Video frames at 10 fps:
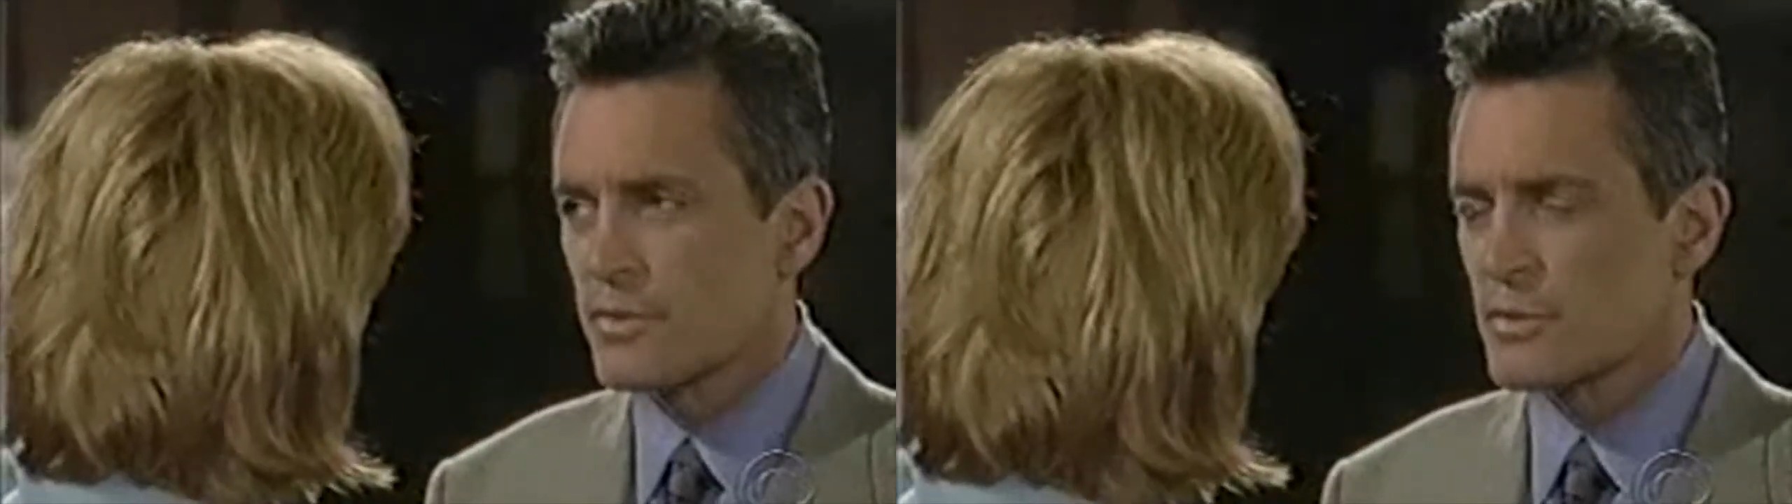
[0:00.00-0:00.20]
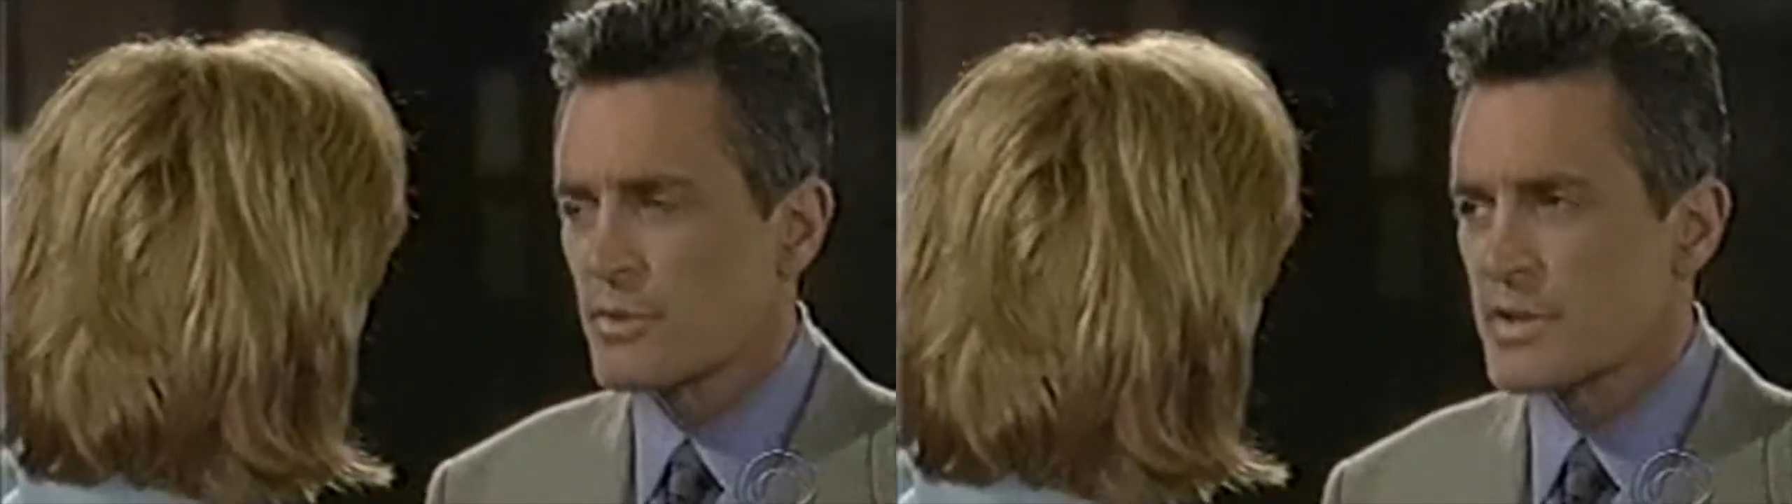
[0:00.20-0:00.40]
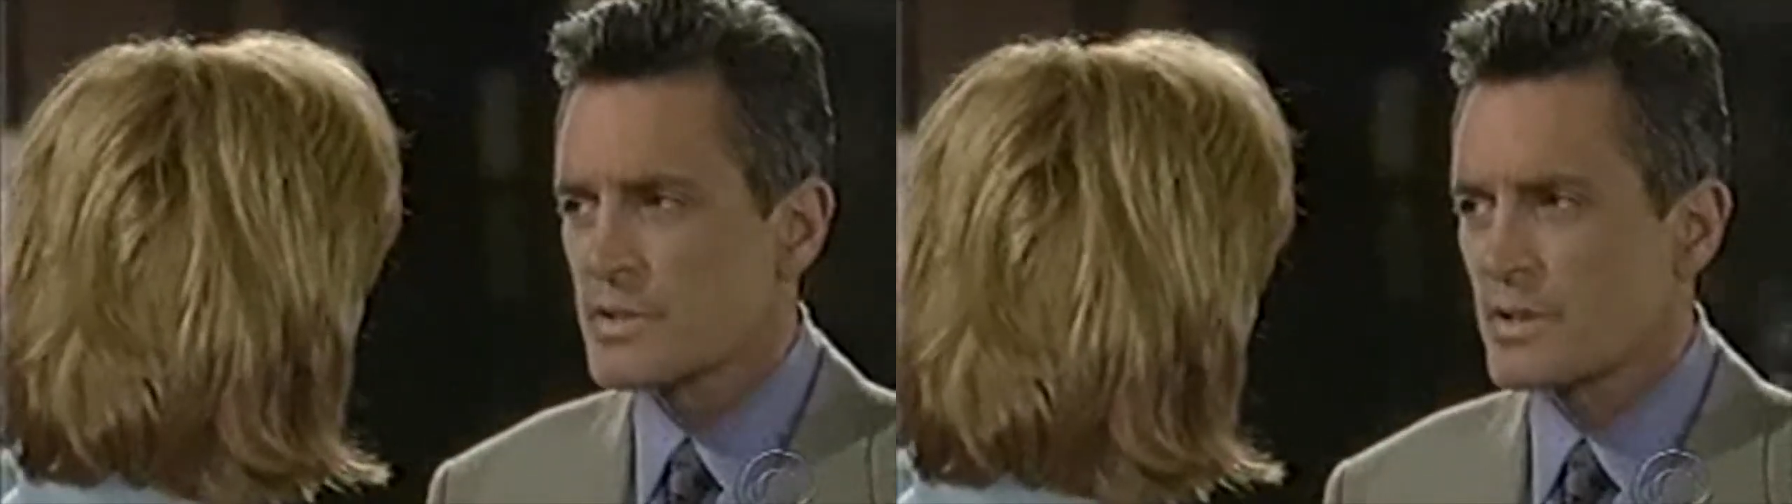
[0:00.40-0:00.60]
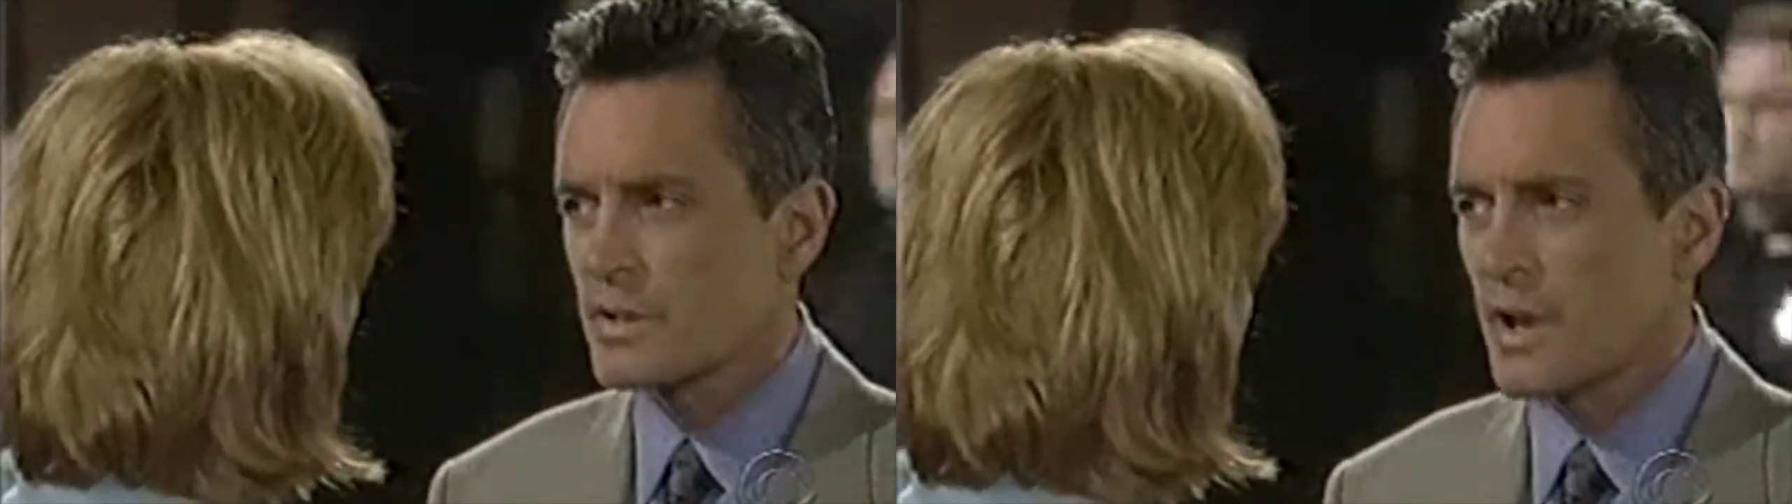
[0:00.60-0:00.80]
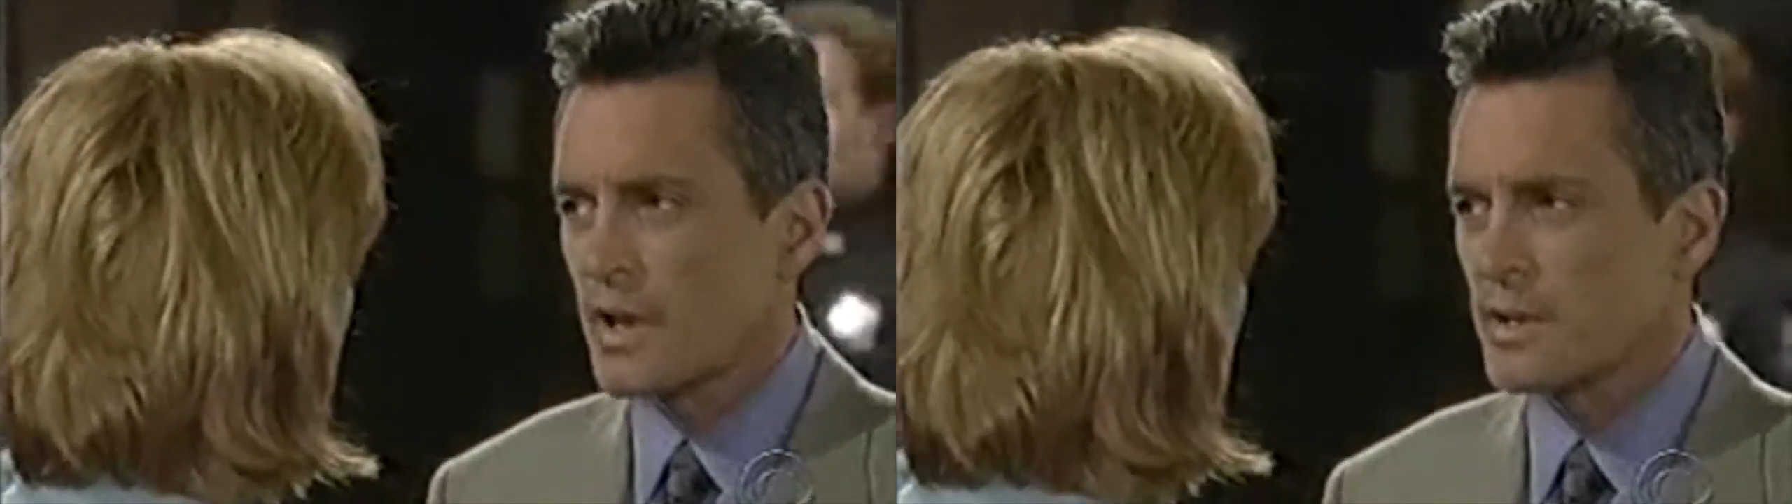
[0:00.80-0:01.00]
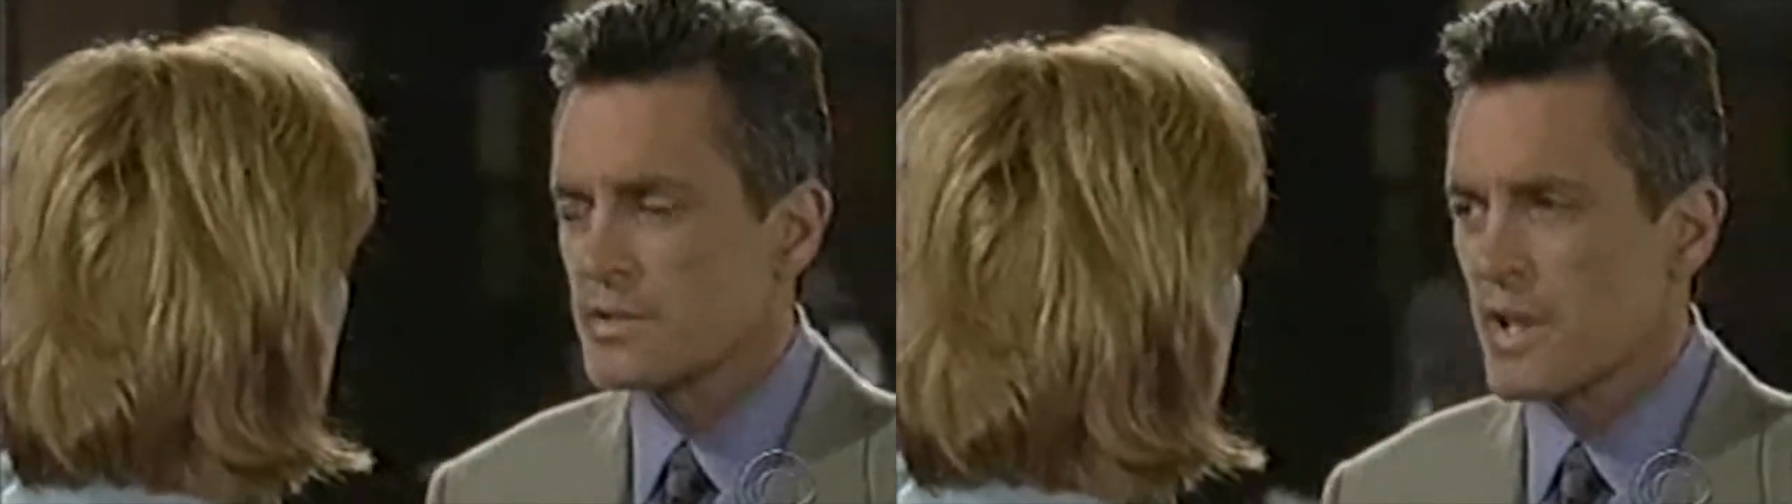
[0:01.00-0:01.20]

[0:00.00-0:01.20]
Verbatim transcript: for the rest of the night.